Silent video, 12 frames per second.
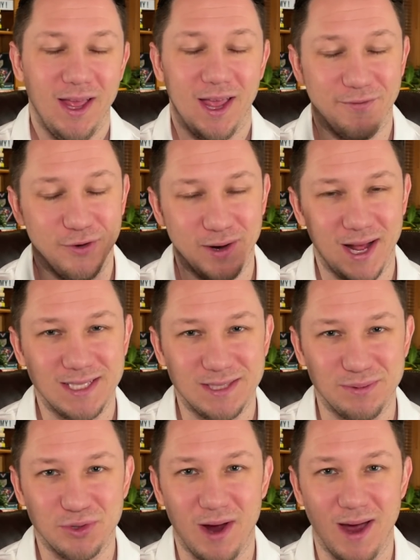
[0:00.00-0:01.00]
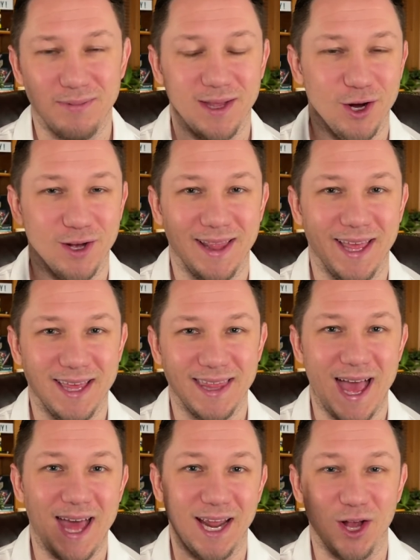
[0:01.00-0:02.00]
If you're not subscribed there, click
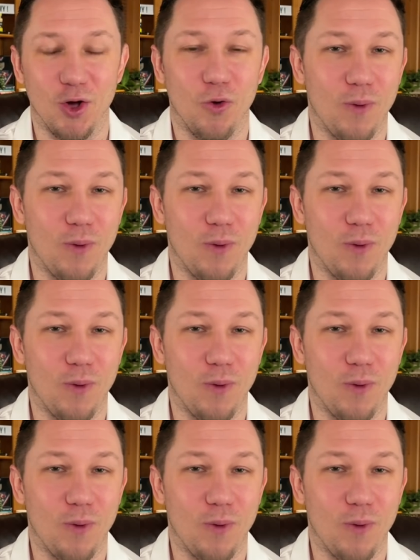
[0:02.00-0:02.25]
that and go